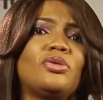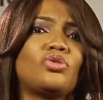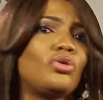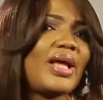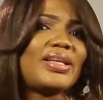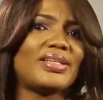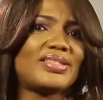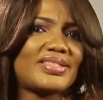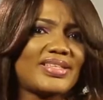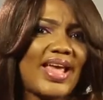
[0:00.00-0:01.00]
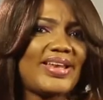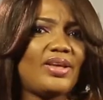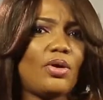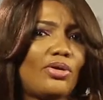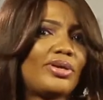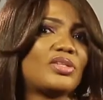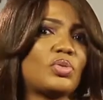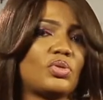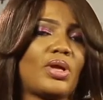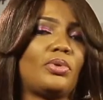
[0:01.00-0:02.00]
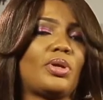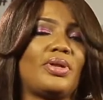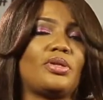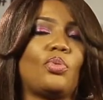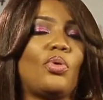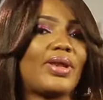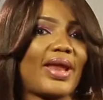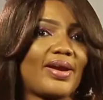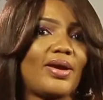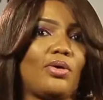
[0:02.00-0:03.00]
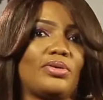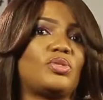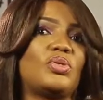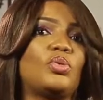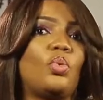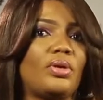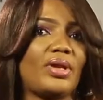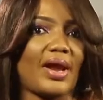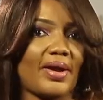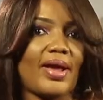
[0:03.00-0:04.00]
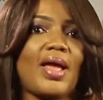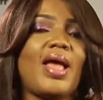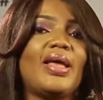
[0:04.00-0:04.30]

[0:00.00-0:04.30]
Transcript: So I didn't see any one hundred twenty. I'm not talking about the one naira or the twenty-one naira.